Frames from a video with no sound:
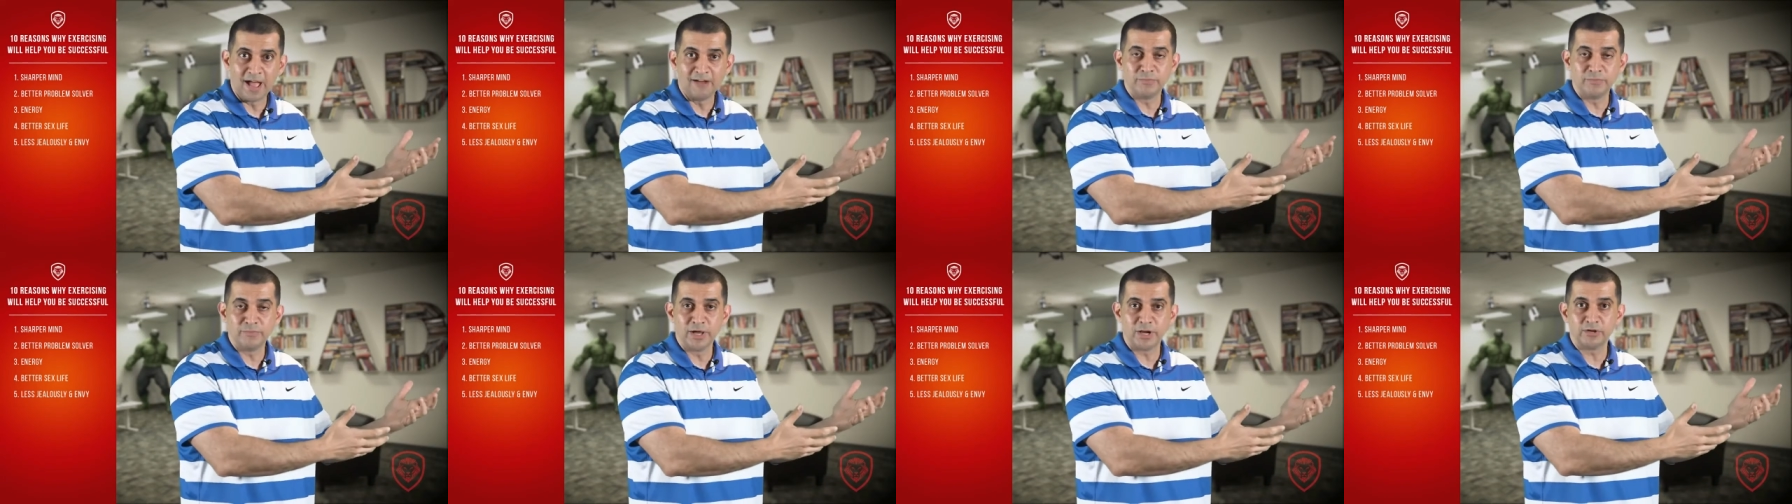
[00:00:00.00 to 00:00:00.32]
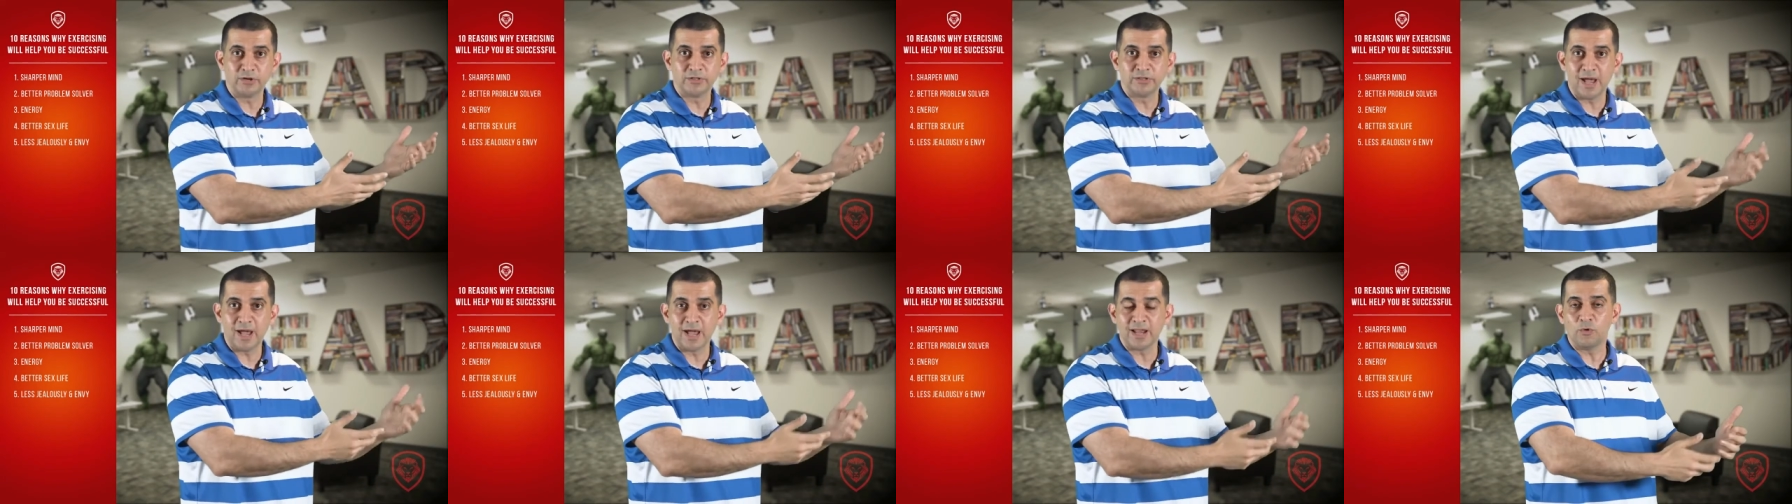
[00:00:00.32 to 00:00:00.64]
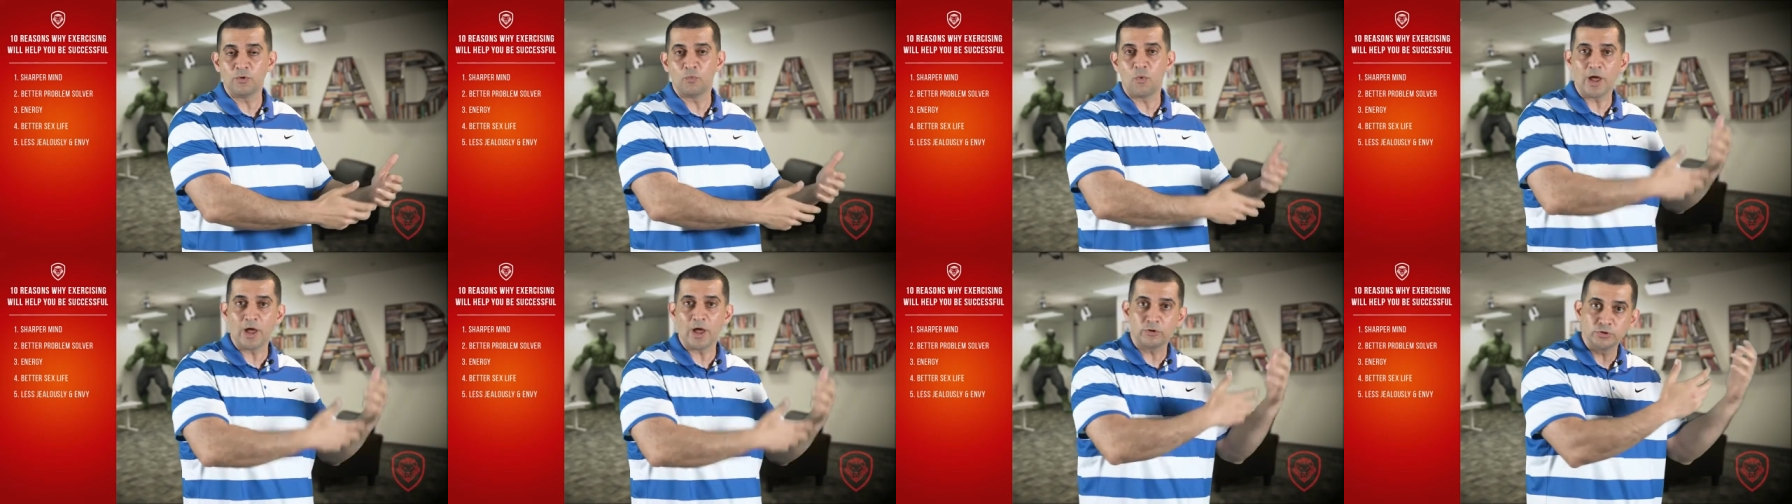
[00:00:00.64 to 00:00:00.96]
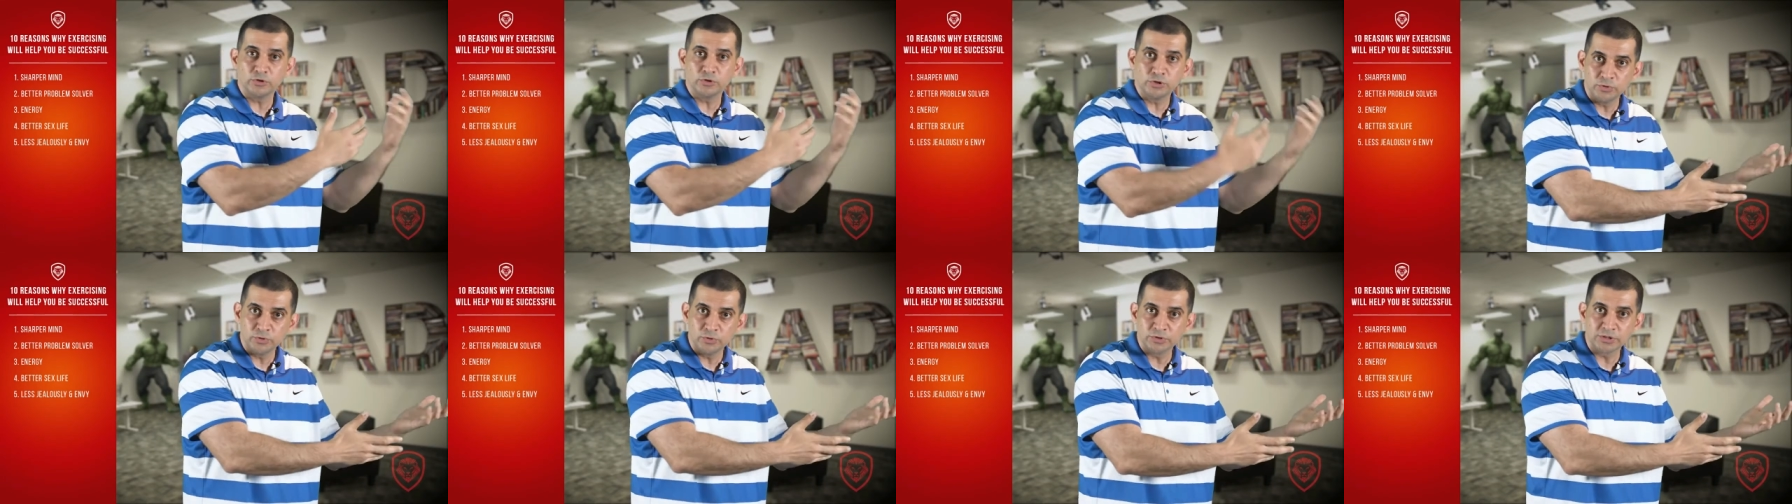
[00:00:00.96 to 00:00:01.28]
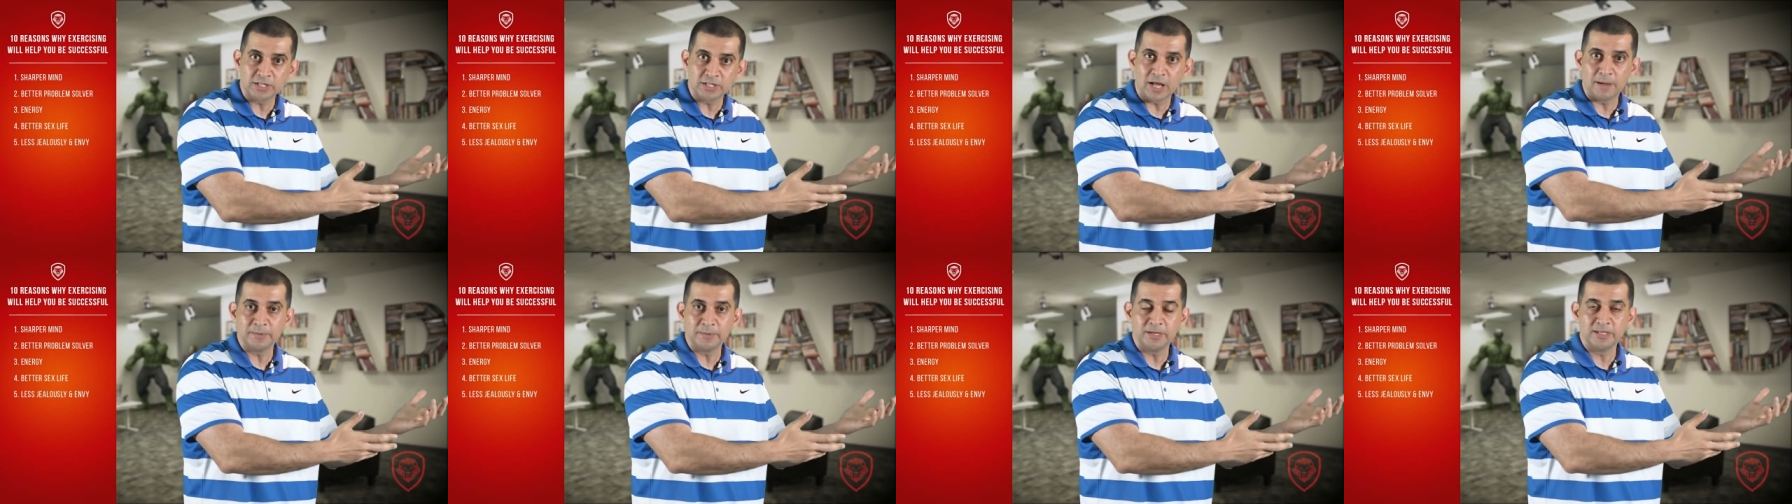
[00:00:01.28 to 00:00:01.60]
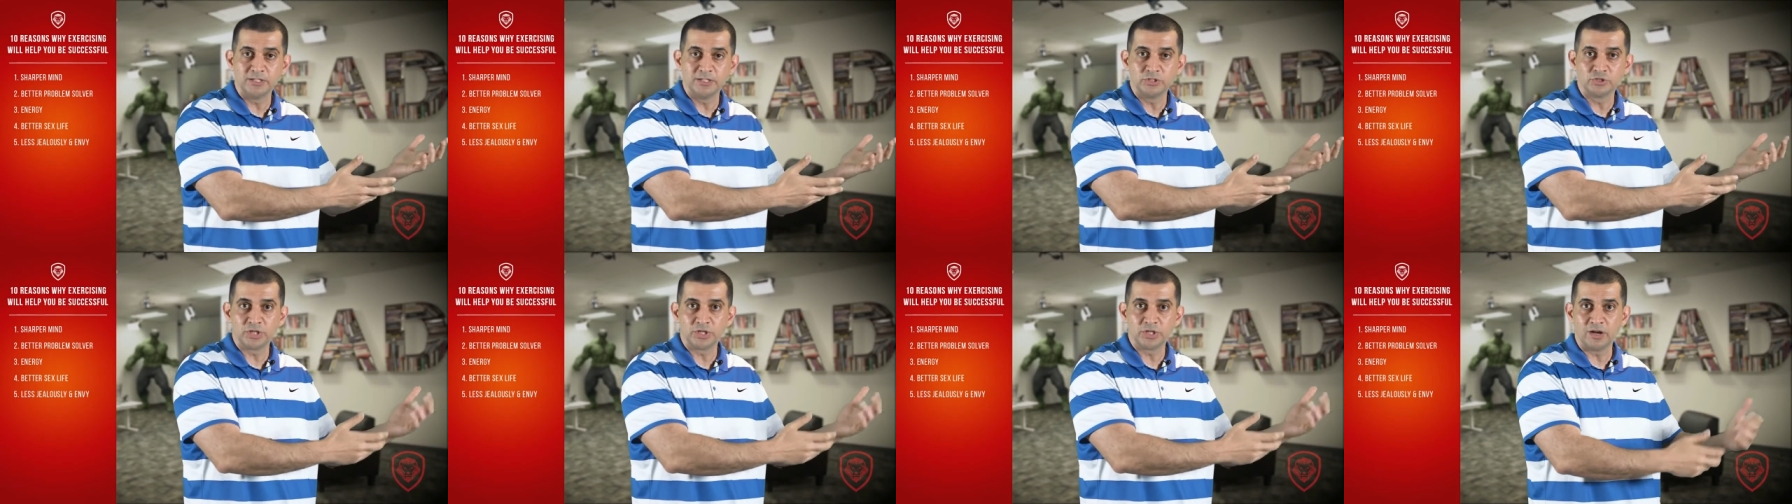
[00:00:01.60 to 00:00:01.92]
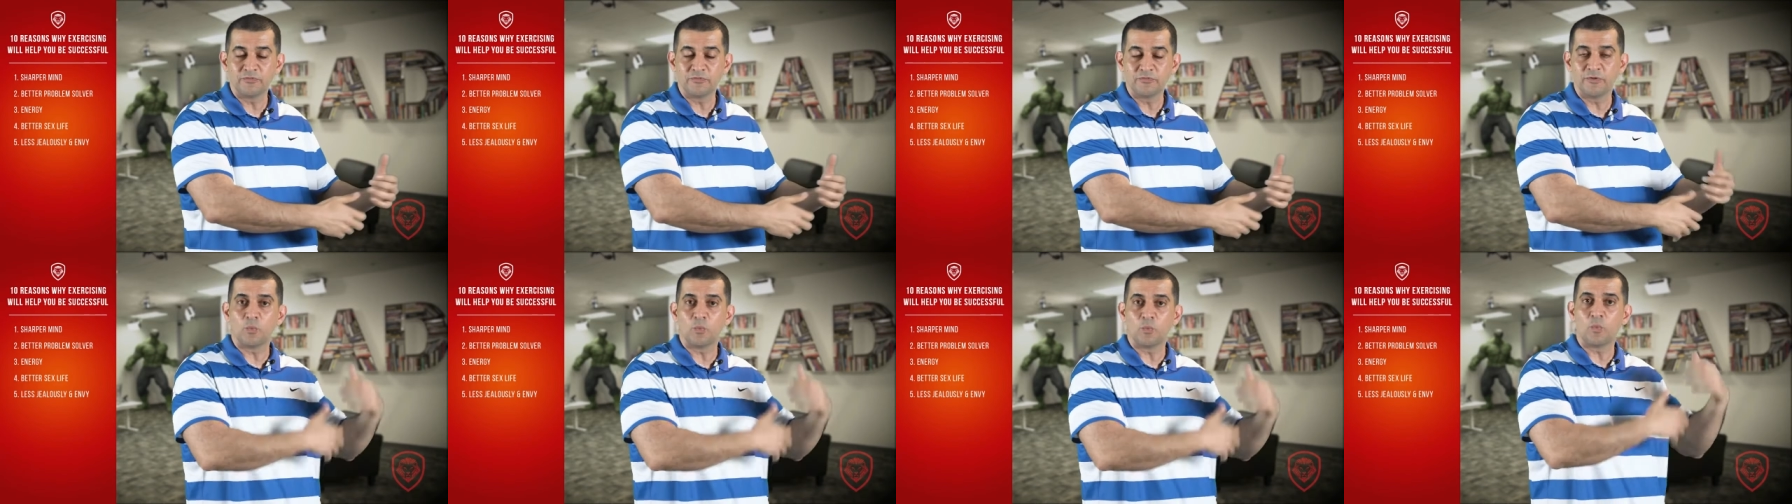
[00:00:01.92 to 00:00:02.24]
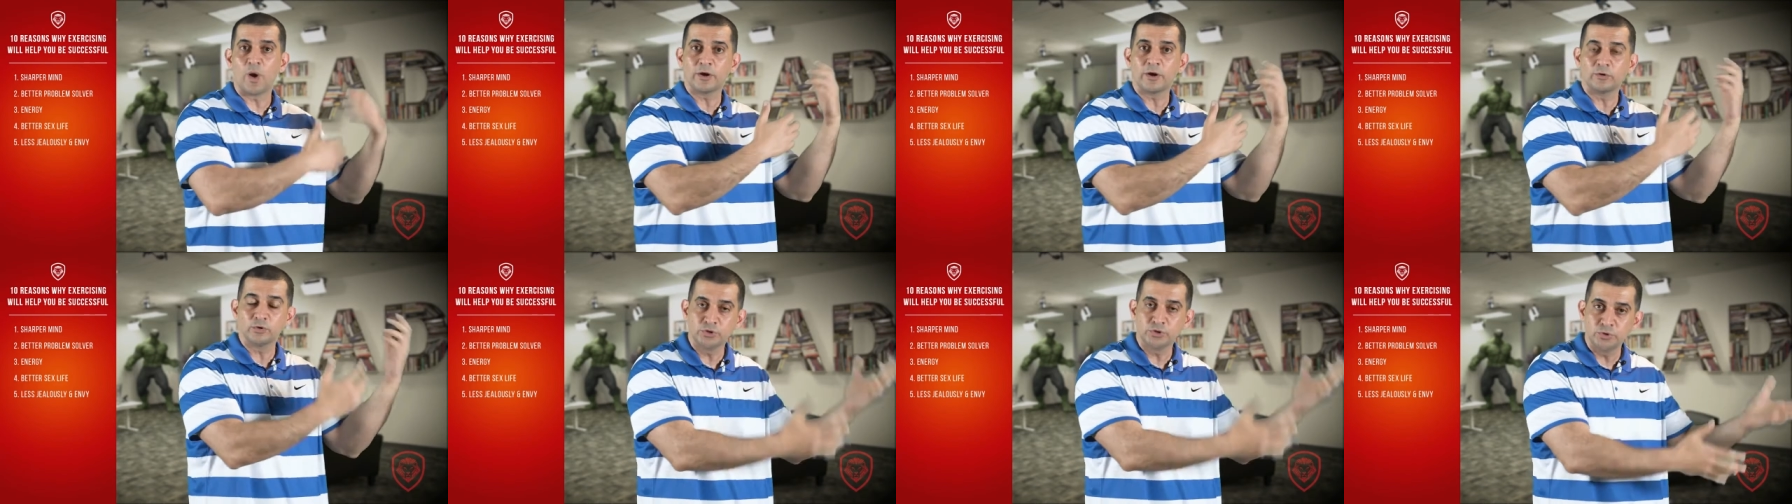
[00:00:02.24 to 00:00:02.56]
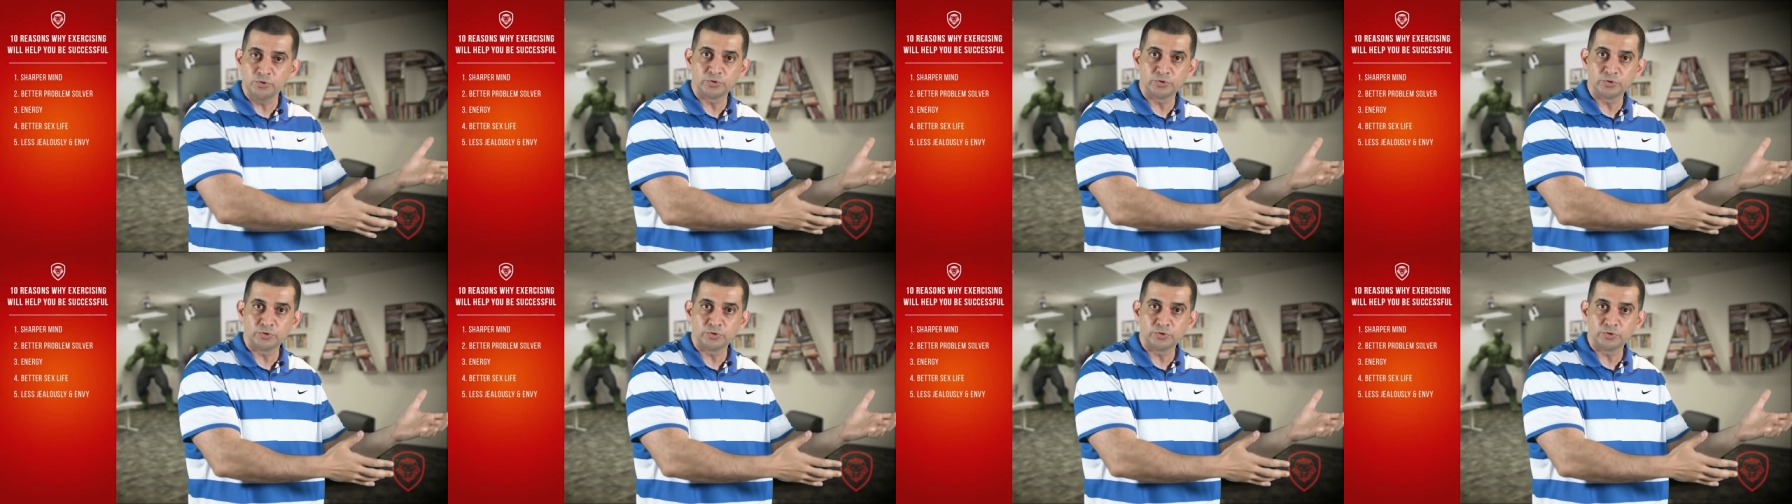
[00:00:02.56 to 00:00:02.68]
have better diet and why don't you stop eating junk food and why don't